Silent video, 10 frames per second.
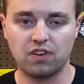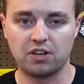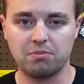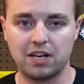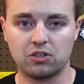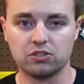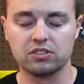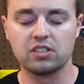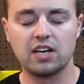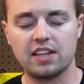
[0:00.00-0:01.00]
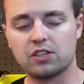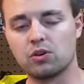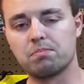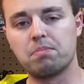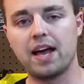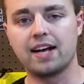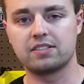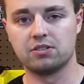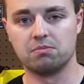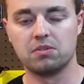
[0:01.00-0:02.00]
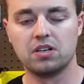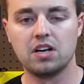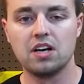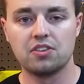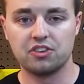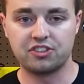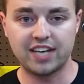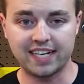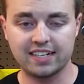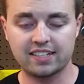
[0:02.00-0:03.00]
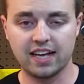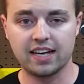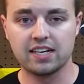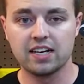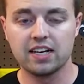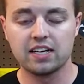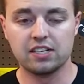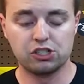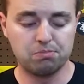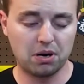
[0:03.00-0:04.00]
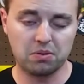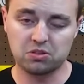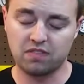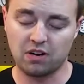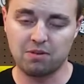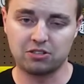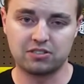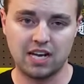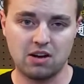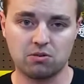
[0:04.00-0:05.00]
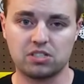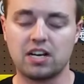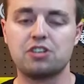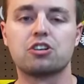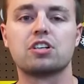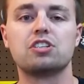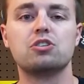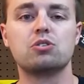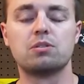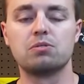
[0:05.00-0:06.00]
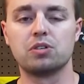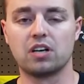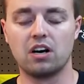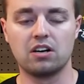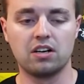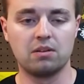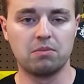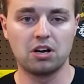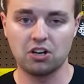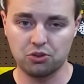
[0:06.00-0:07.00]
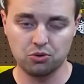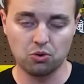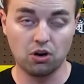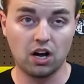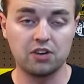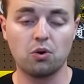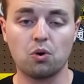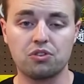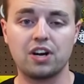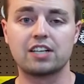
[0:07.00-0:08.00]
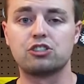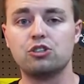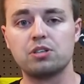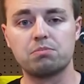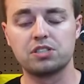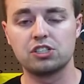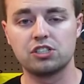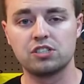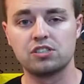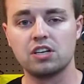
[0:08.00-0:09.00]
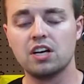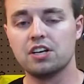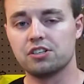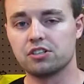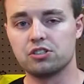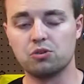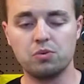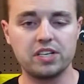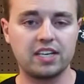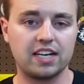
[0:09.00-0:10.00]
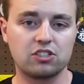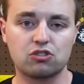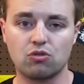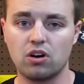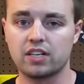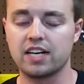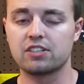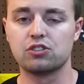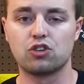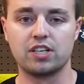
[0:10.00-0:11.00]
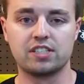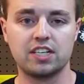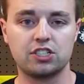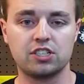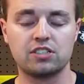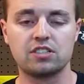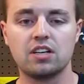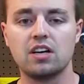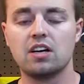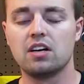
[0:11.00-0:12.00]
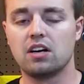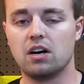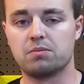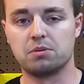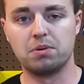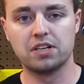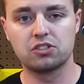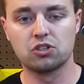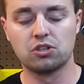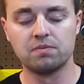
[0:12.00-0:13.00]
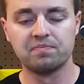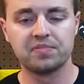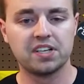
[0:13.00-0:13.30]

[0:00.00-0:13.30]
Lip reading: fundamentals and then going past them. The second day is you better have those fundamentals down because now you're going to use them doing unorthodox shooting positions. You're going to do weak hand, strong hand, you're going to do transitions to pistol.